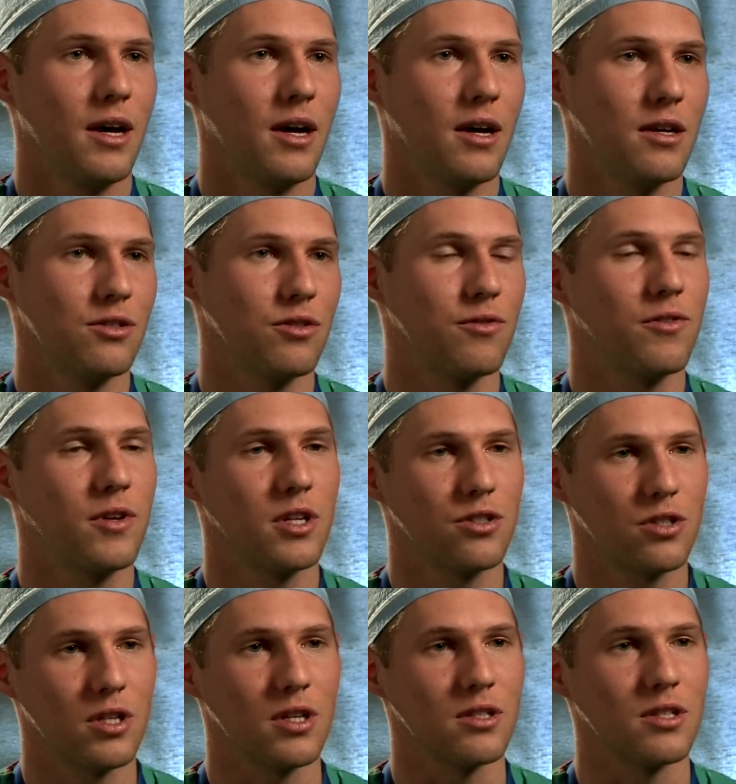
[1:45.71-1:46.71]
uh, as you
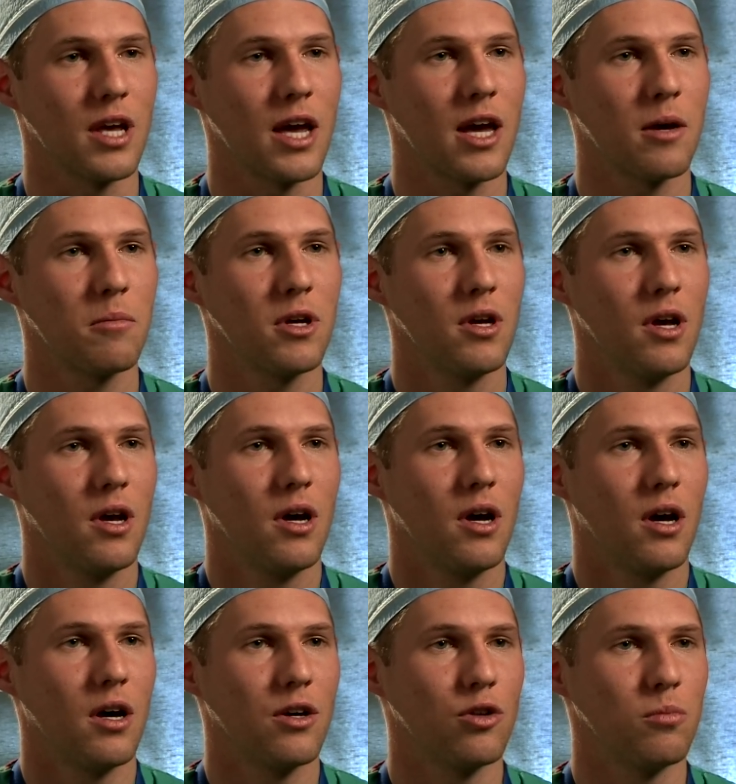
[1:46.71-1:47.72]
finish the exam,
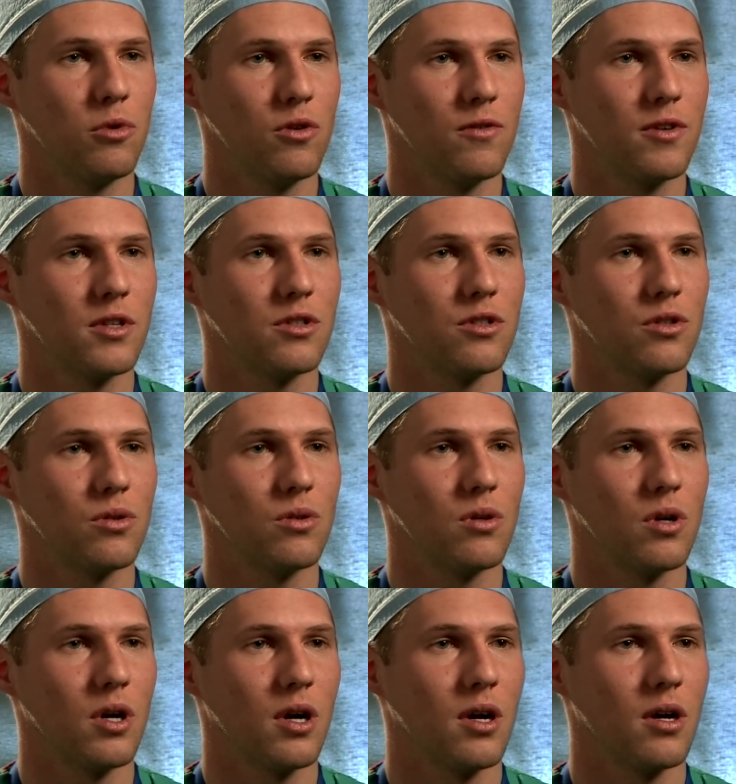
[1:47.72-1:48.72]
uh, you move
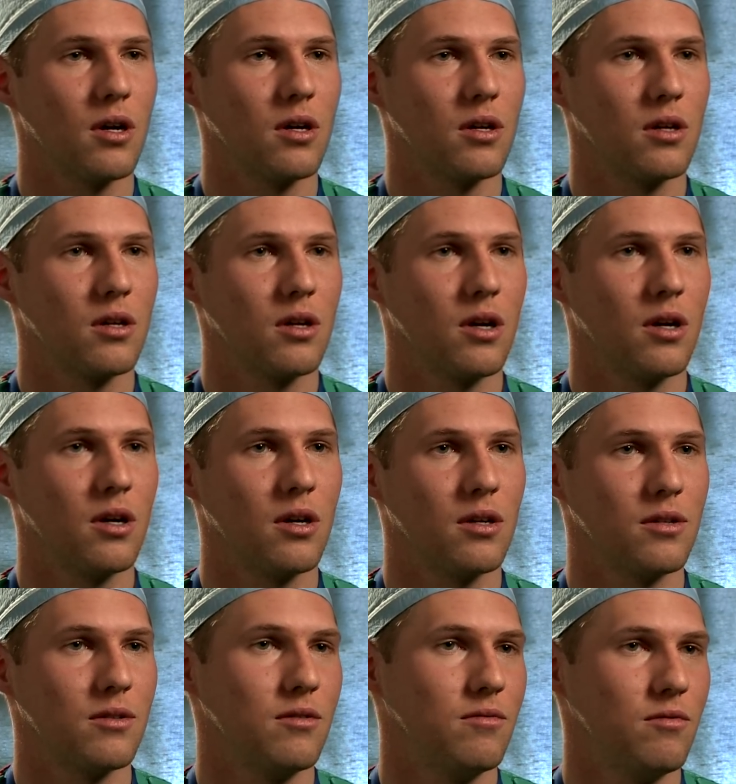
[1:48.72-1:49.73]
into uh,
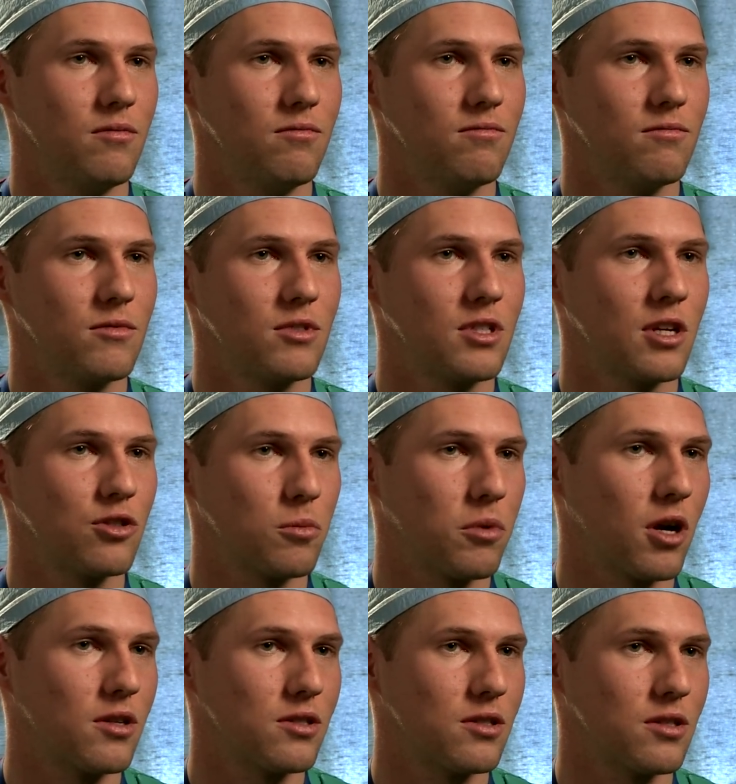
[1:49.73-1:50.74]
Central
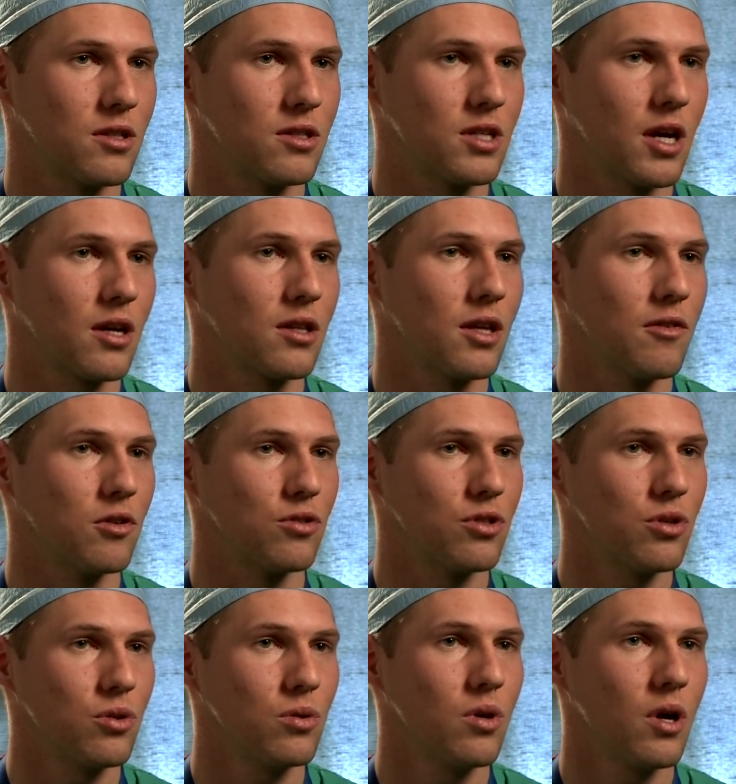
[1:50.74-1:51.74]
Processing Tech Level
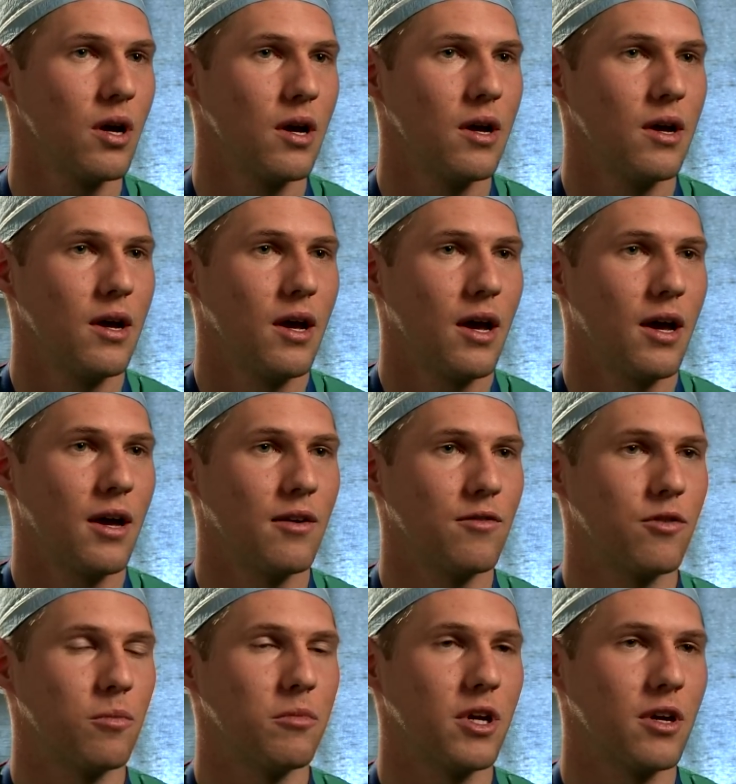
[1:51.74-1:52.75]
2,
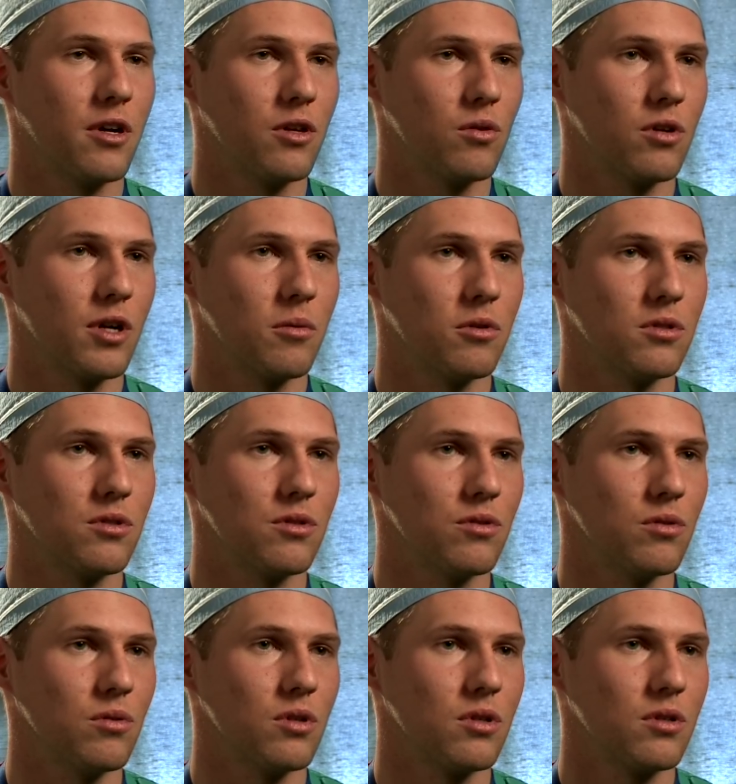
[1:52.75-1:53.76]
and from there you are able
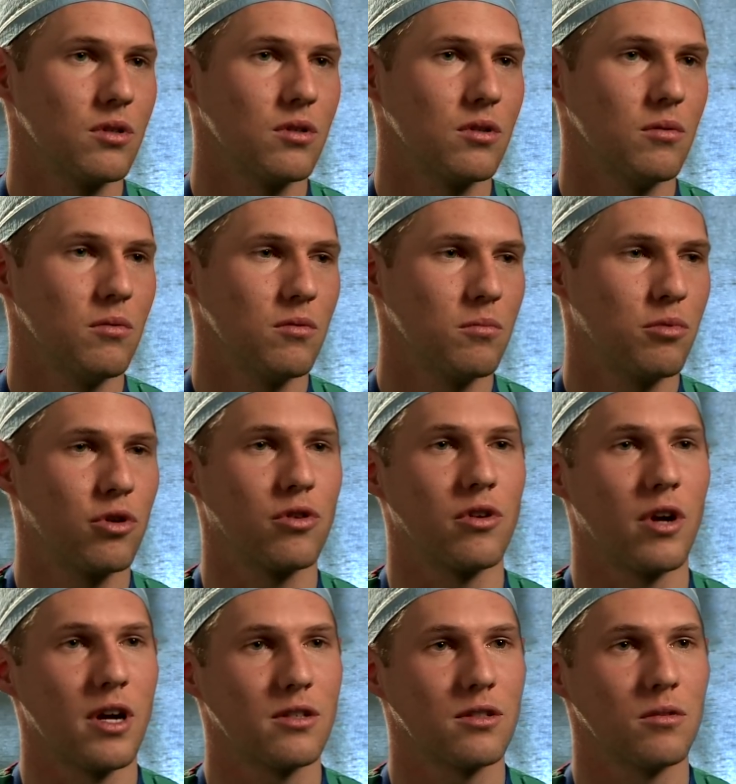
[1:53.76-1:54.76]
to
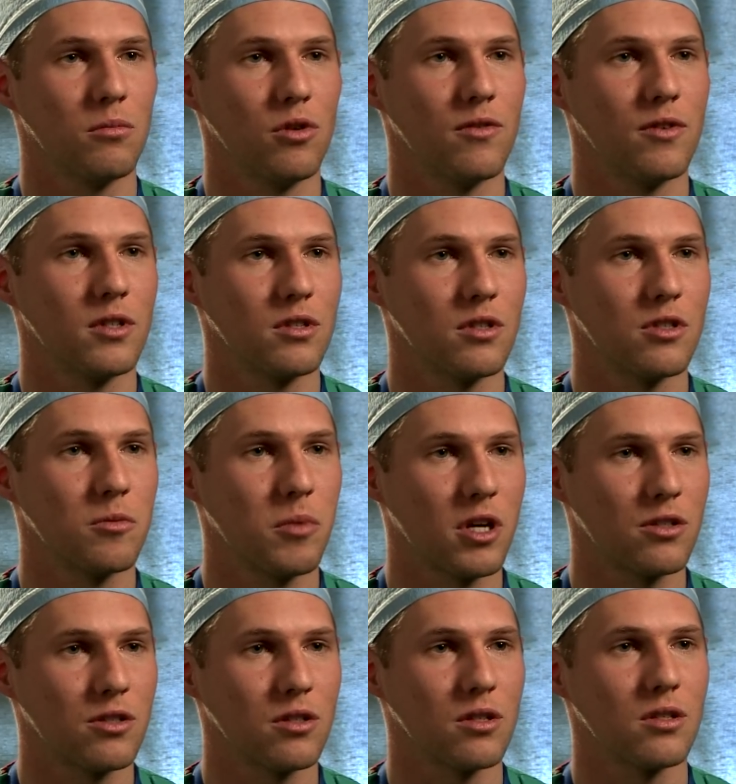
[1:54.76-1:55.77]
progress and move into
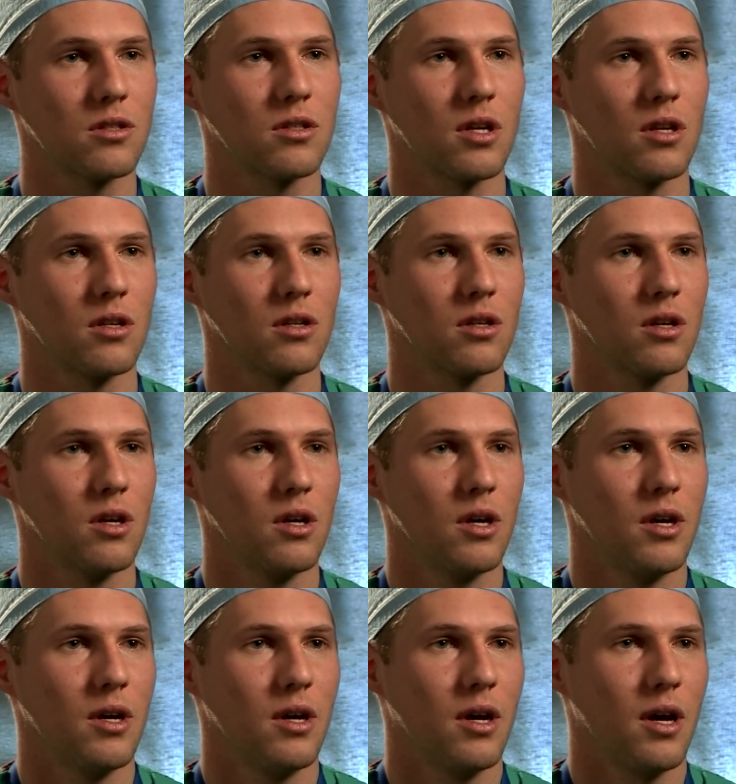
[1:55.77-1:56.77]
specialist and,
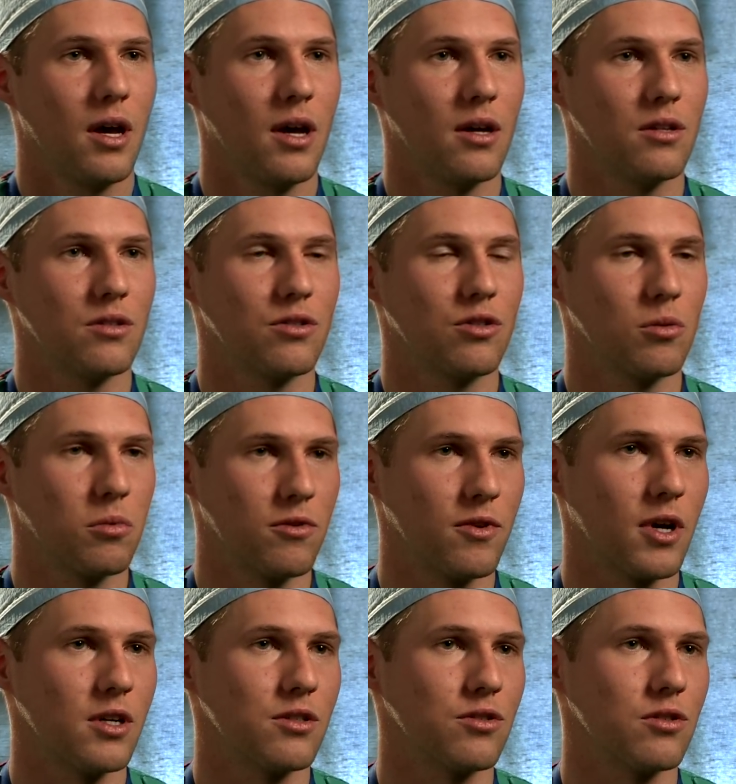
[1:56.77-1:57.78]
and
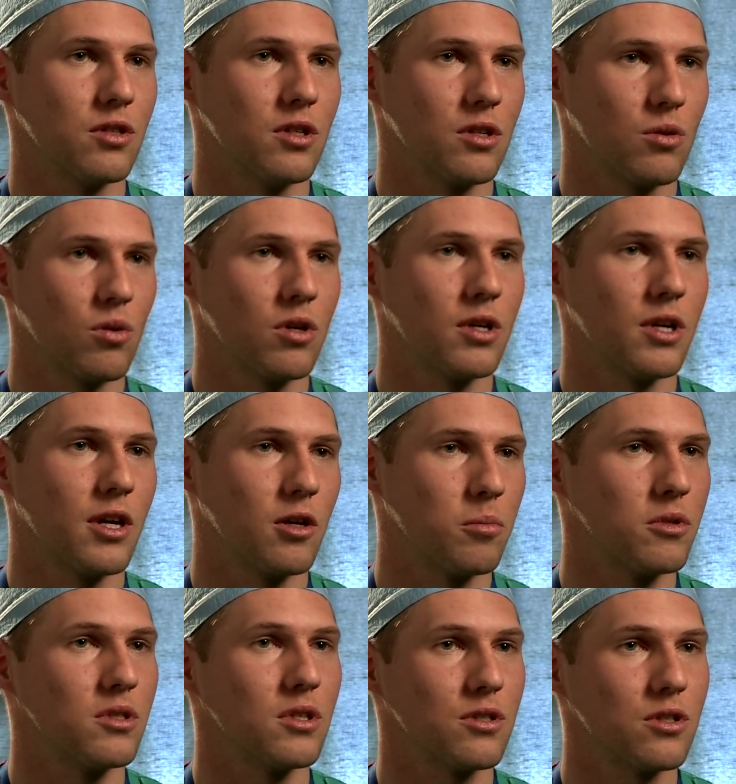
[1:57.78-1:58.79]
supervisory
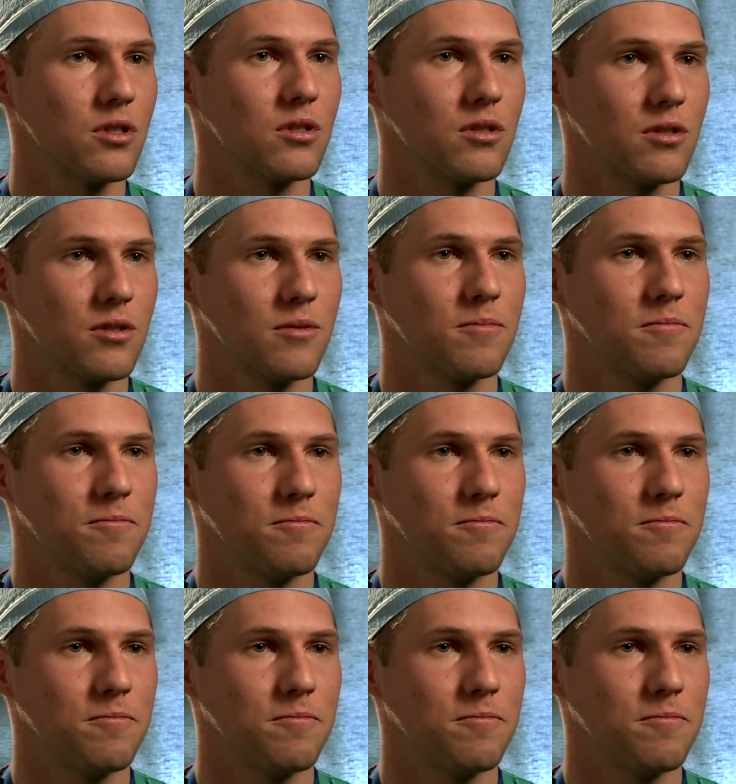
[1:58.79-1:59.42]
coordinator positions.